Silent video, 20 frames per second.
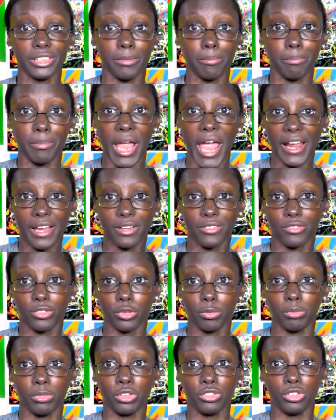in the back of
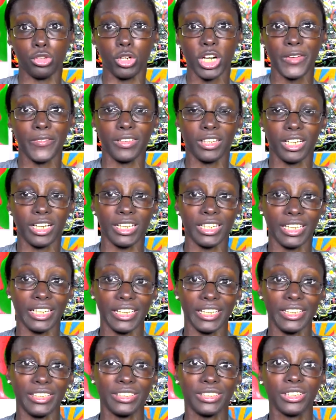your room, you don't have a lot of
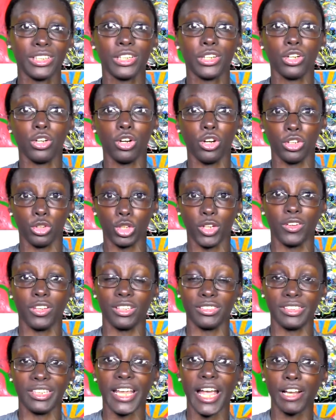light, but you don't have
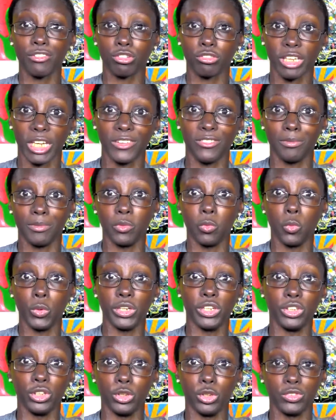a lot of natural light from a
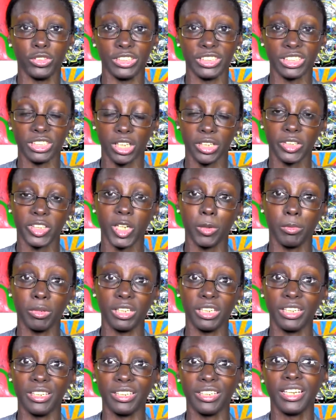window, the sun
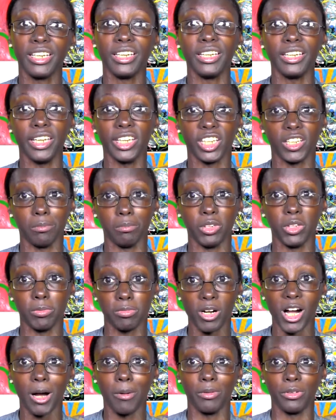coming in, it could be
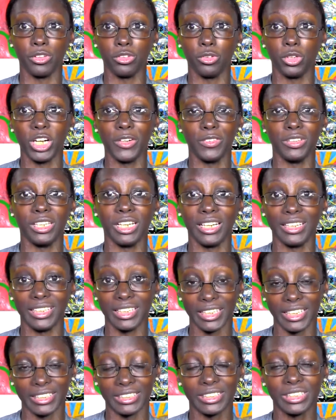a problem. You don't have a lot
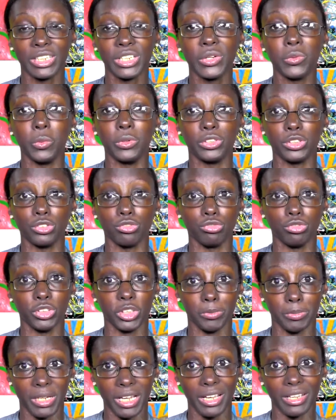of light, which is
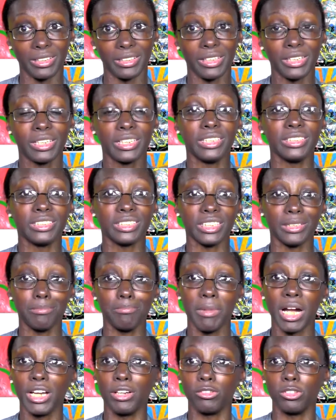really bad. See,
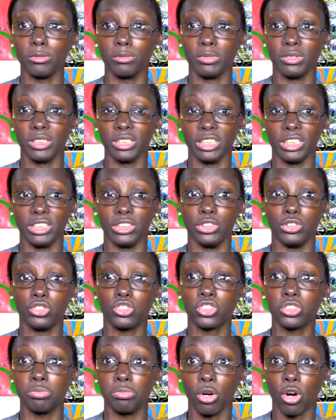my room
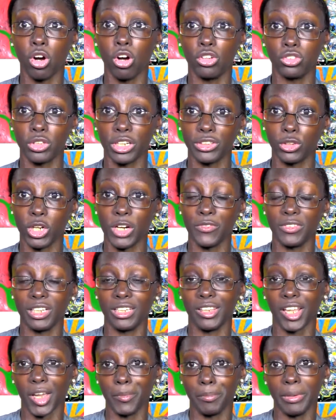is small, so I don't have a
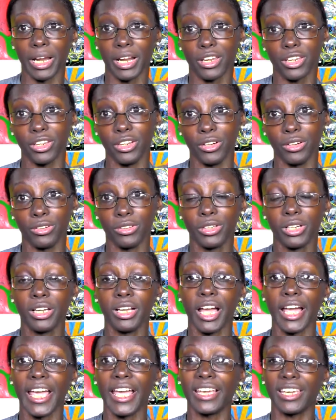lot of light back here.
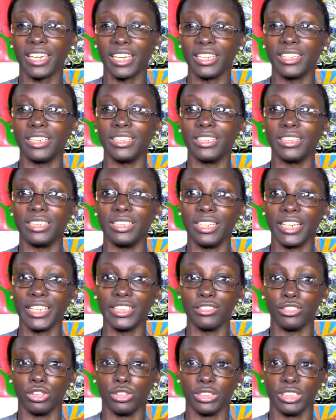I get
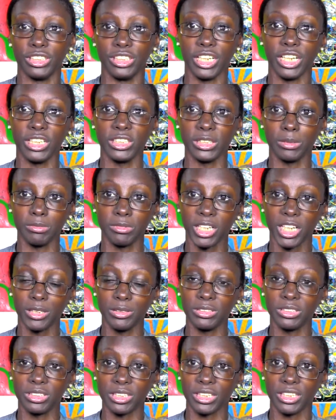light during the day
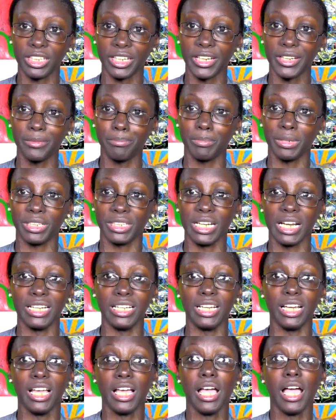sometimes, sunlight, but
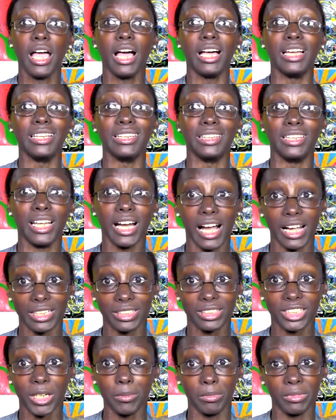not a
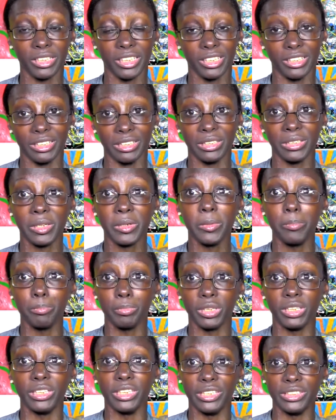lot coming in.
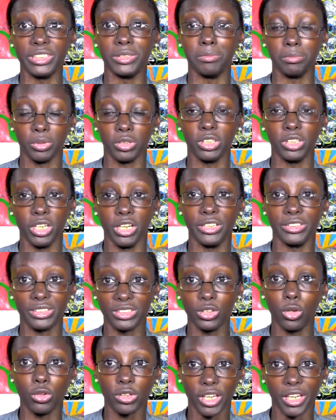But
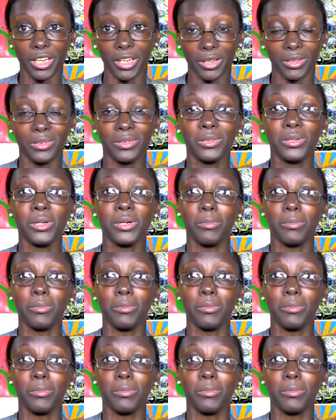it's okay.